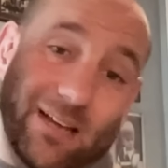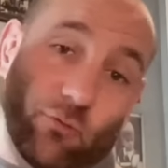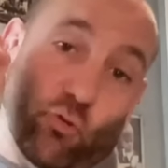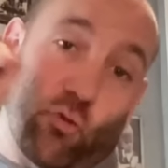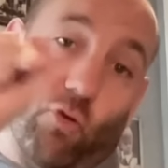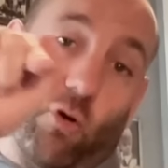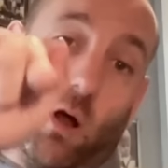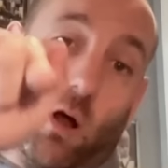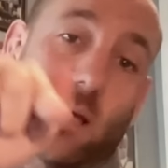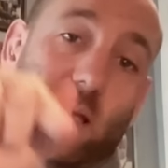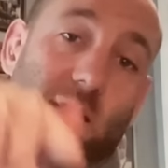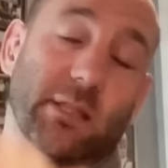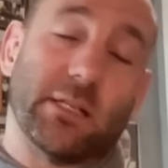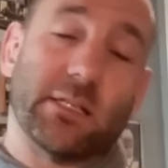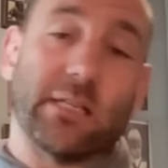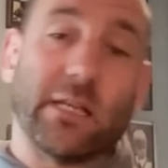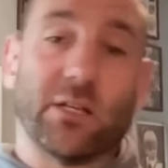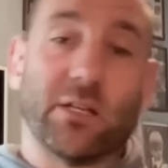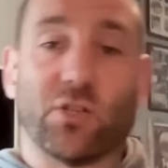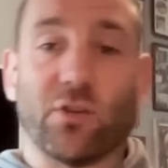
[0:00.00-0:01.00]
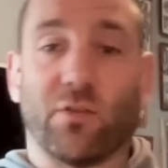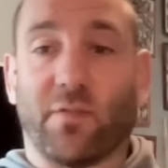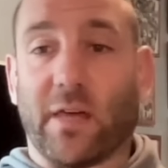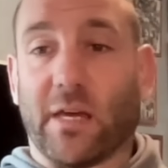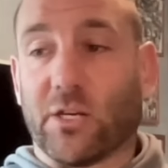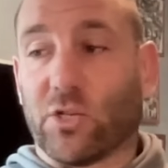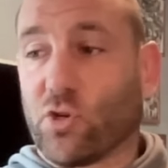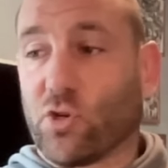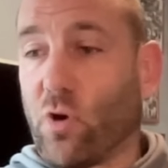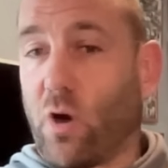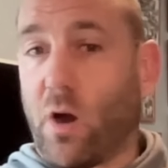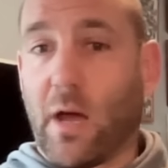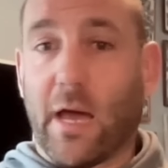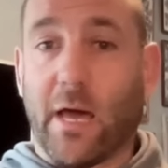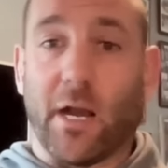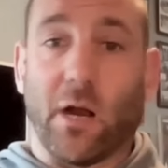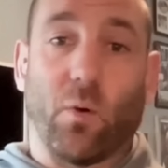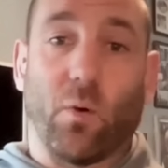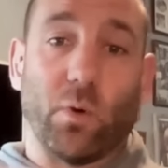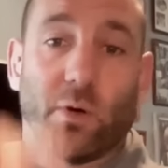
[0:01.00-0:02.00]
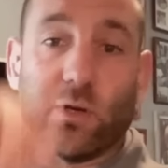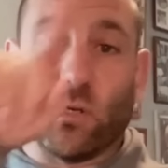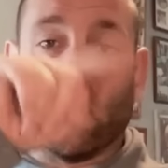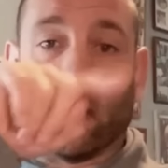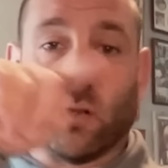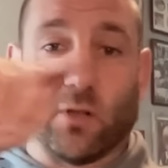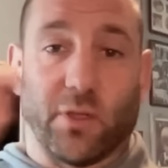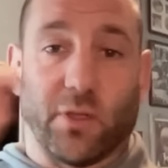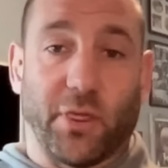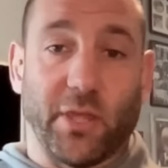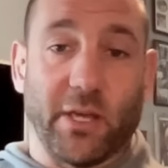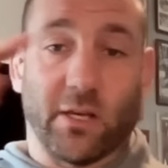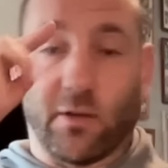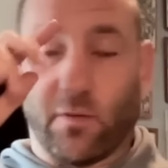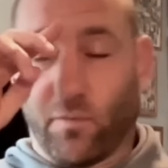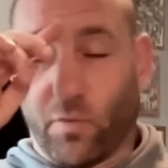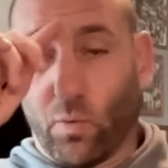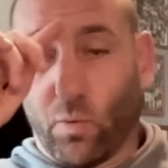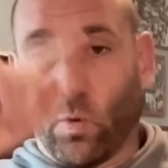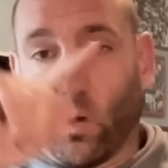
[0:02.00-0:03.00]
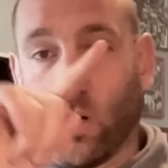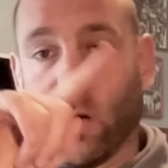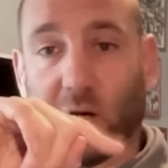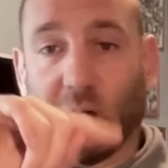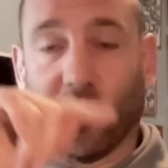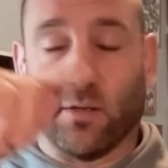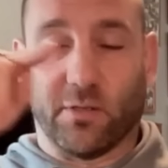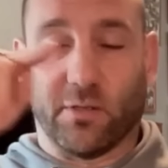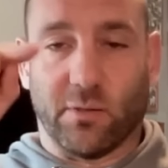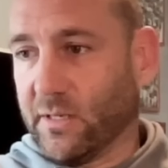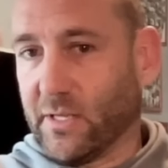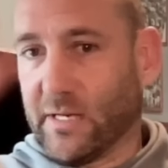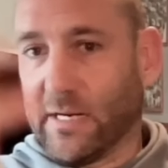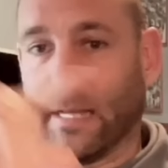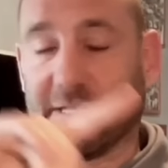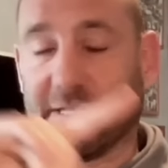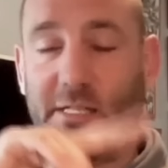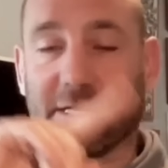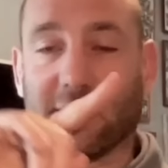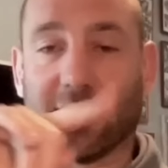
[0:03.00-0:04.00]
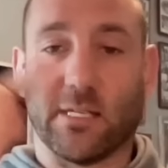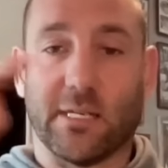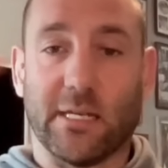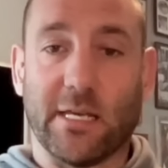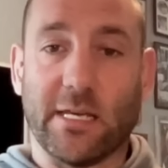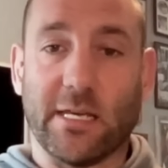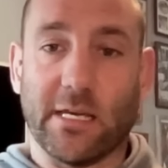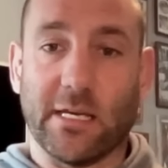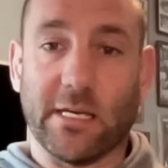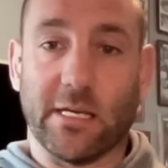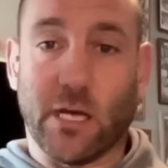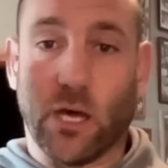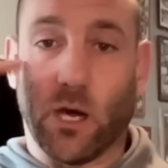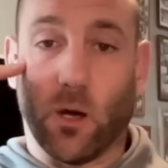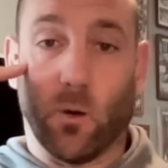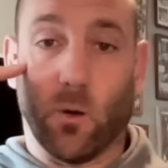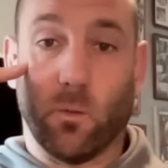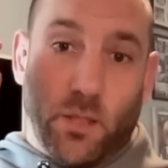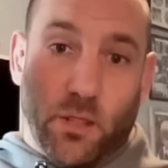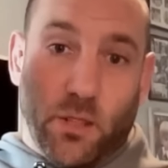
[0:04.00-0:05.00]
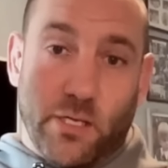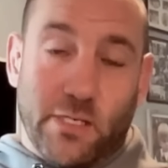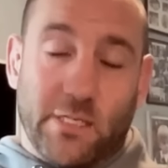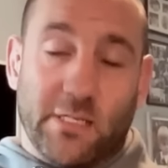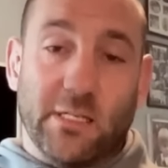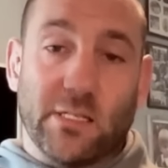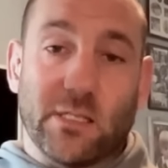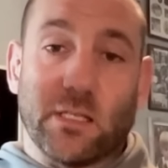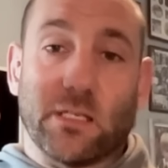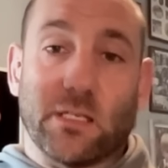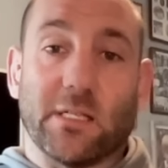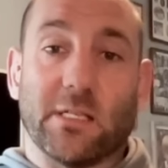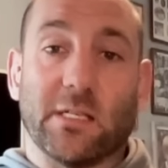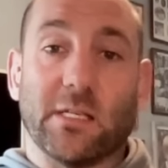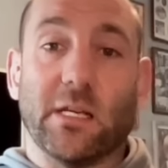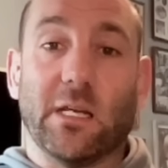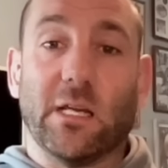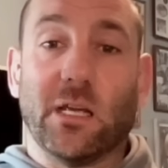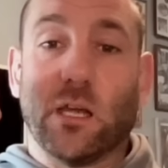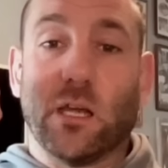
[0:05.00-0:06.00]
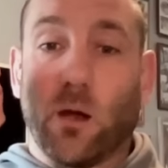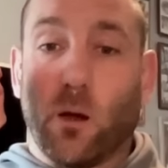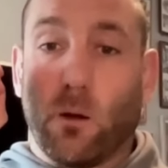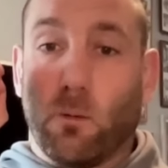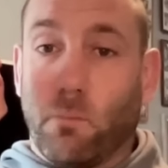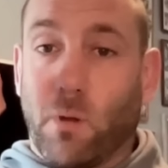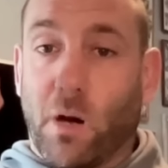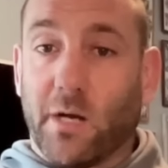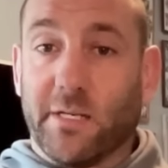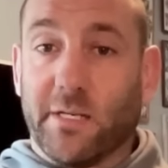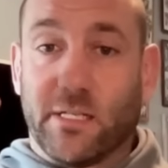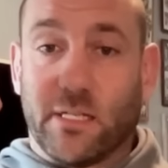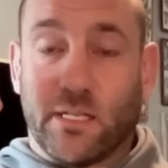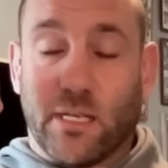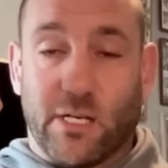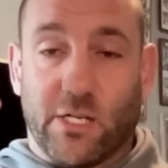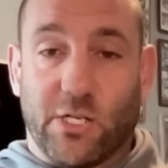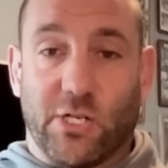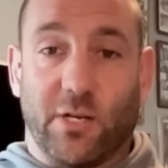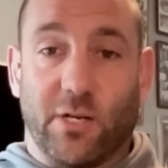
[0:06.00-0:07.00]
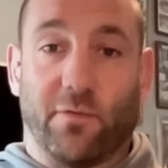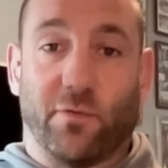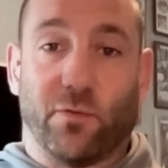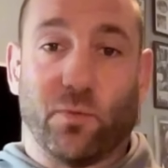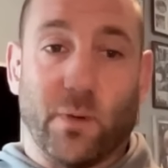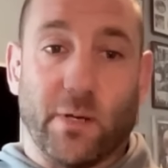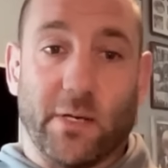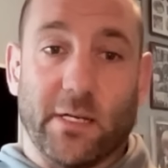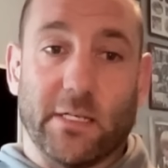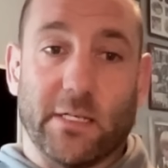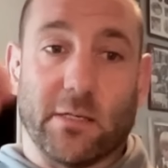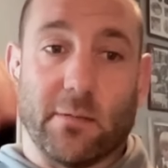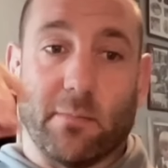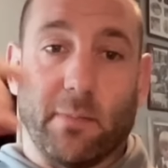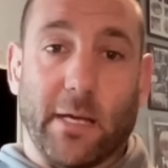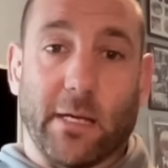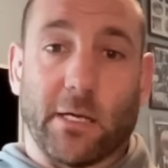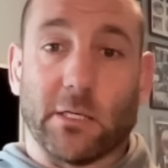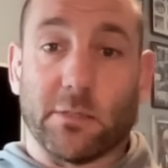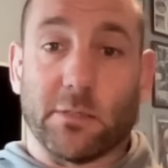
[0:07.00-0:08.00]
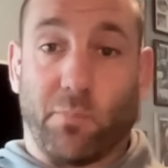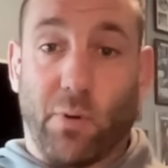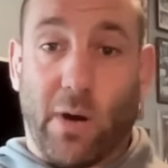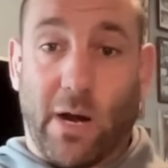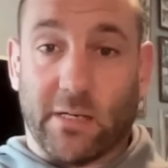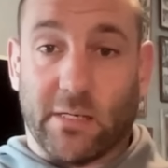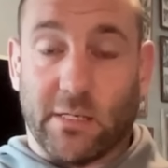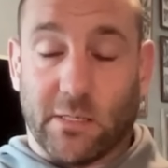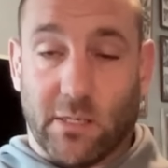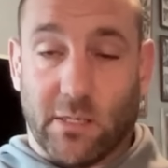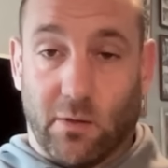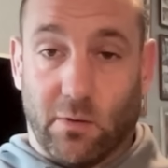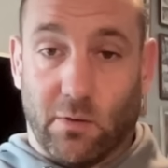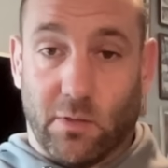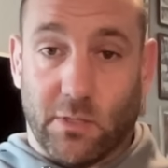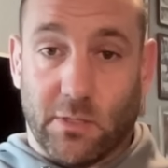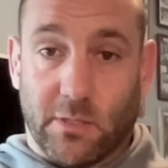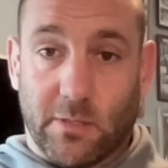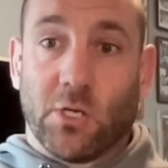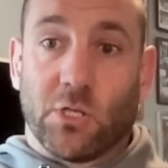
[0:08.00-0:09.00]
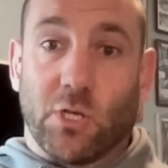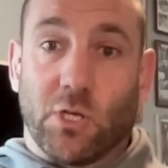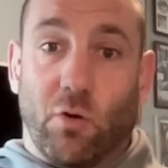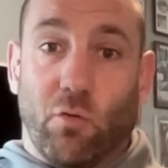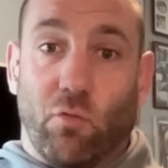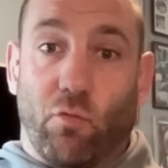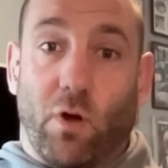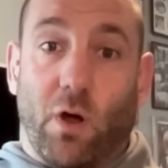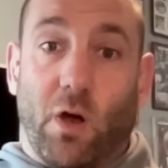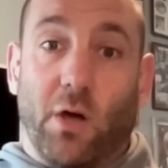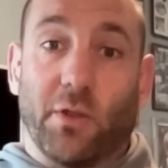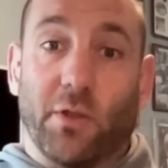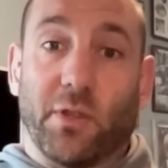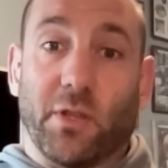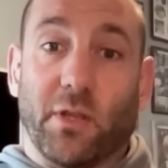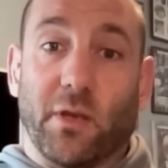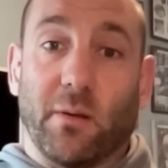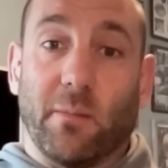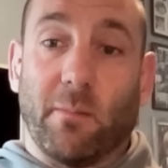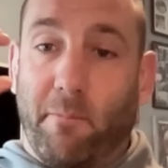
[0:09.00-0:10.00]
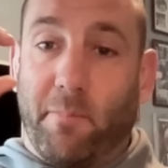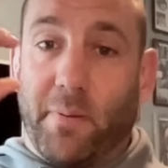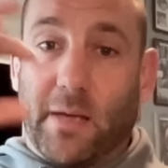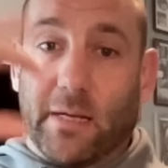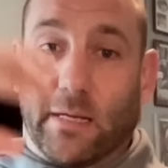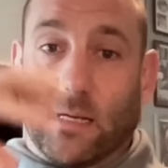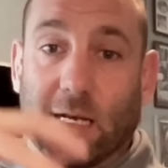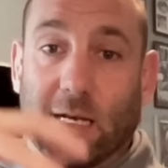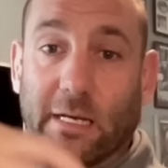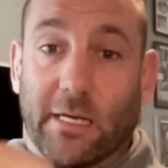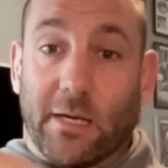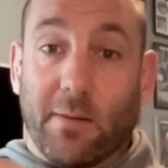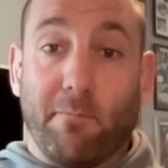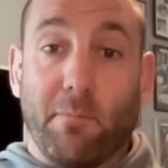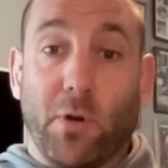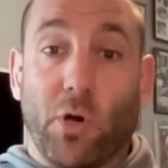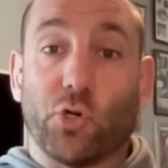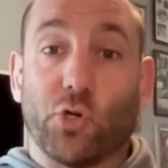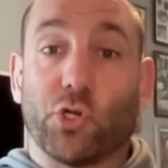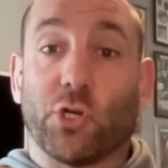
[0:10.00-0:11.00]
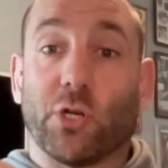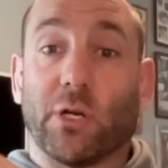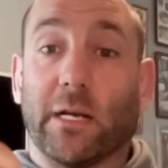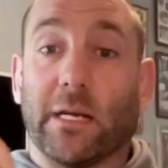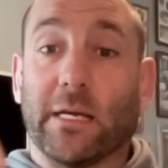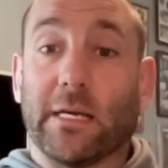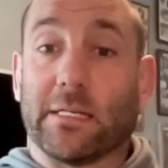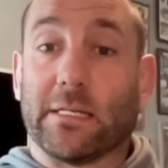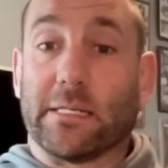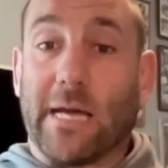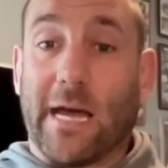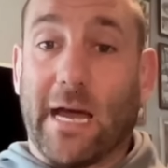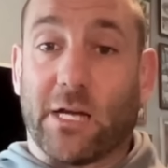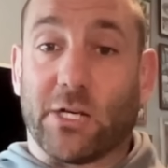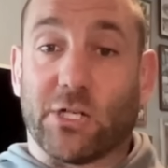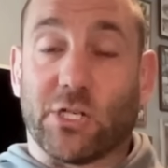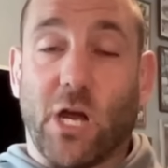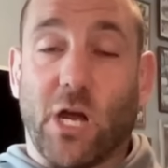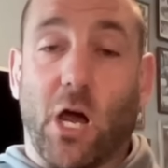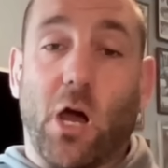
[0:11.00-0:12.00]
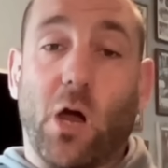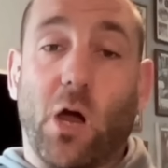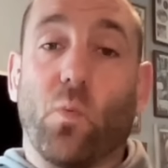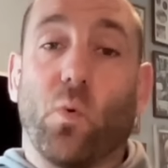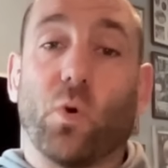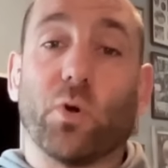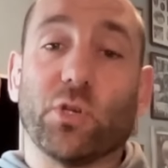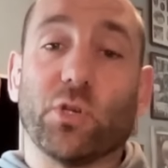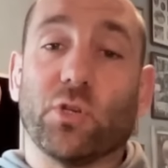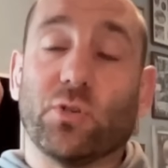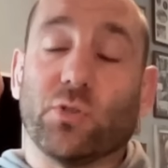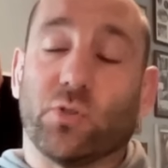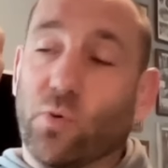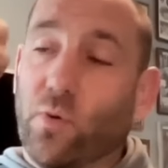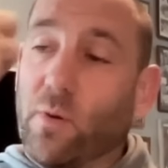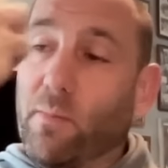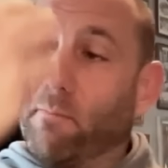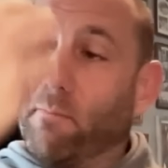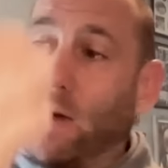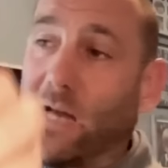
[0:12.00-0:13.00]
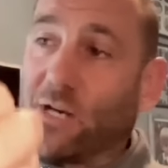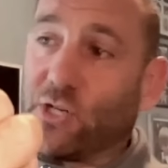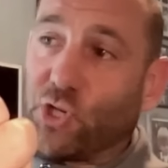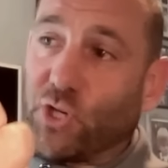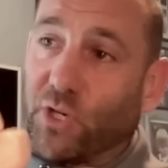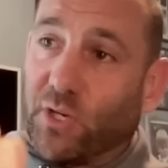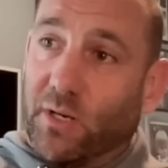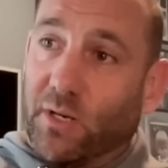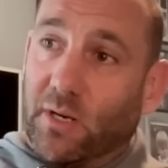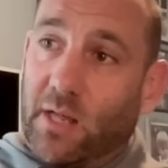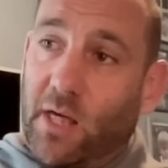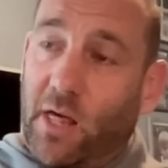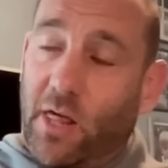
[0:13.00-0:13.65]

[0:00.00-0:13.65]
Right in the center of that triad, I want you to think of the letter CEO. This is the CEO mindset shift we need to make as practice owners. So rather than getting emotionally attached, I want you to imagine